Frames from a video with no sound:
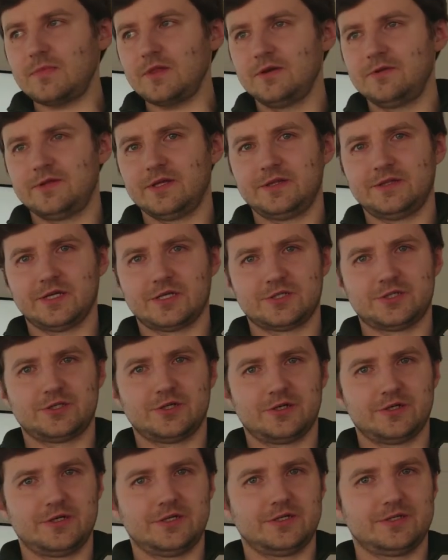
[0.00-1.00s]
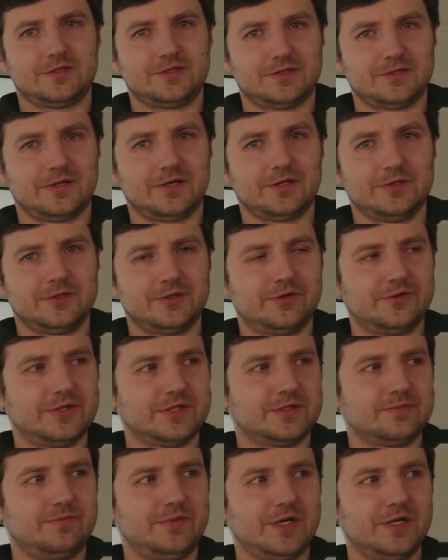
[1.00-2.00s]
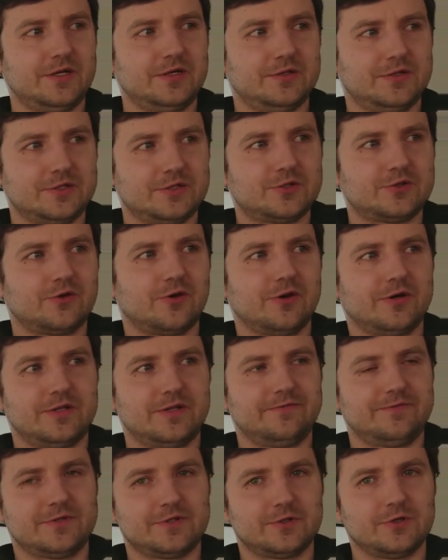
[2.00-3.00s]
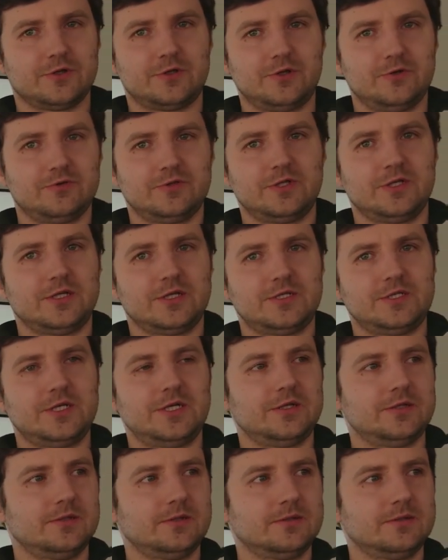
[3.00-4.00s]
the texture is under risk being destroyed if it's not used in a scene.